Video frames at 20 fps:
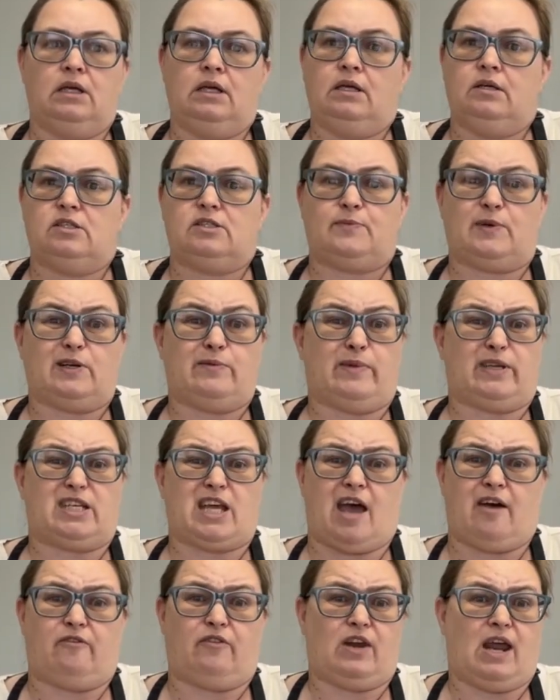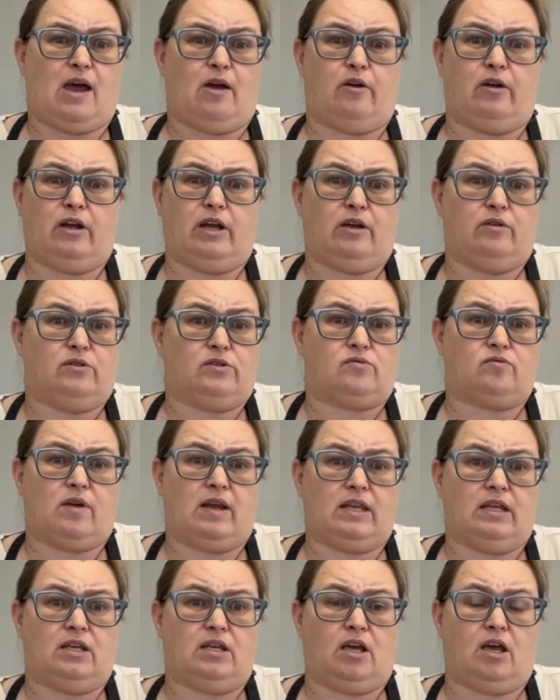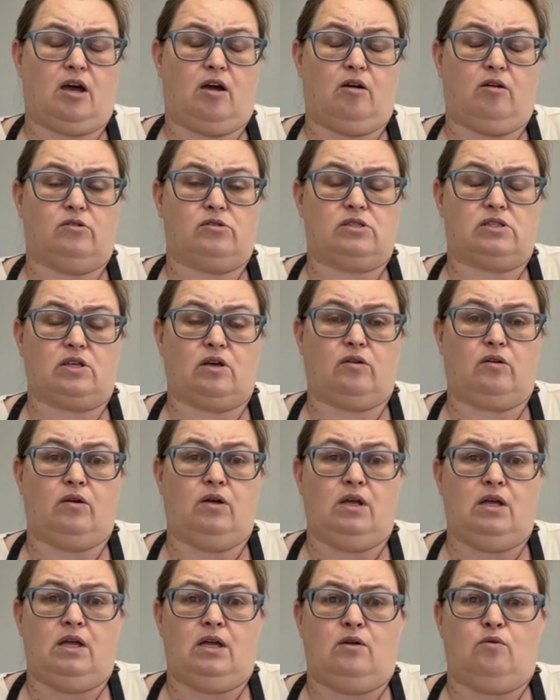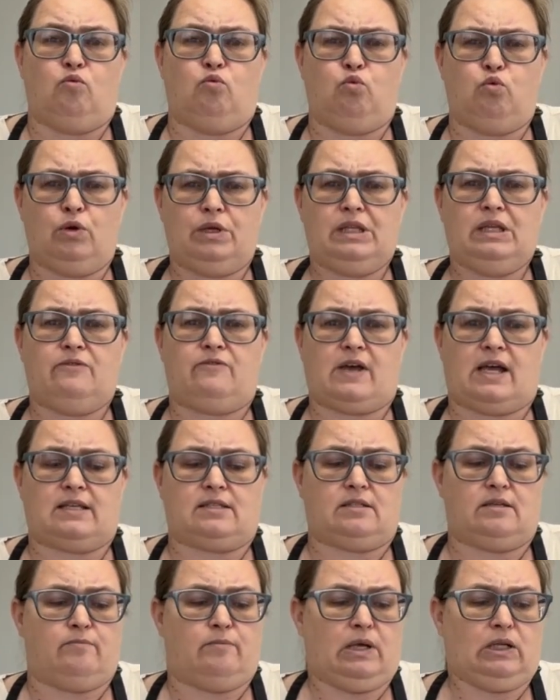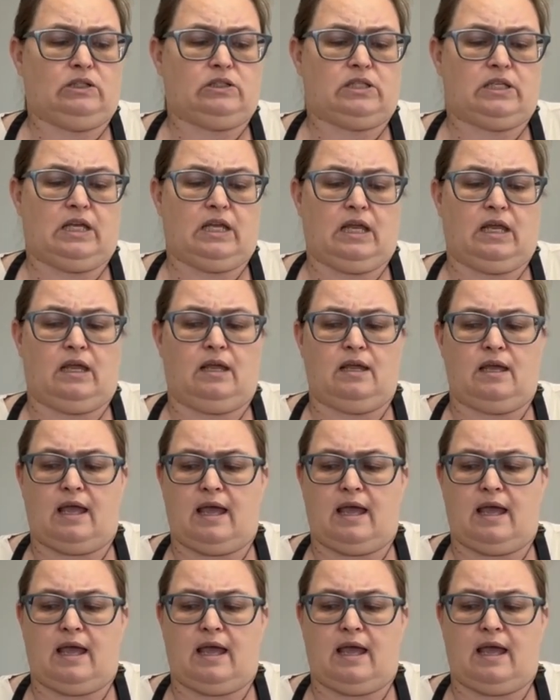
It's pretty much half an hour and it was ready to go. So really fast at melting.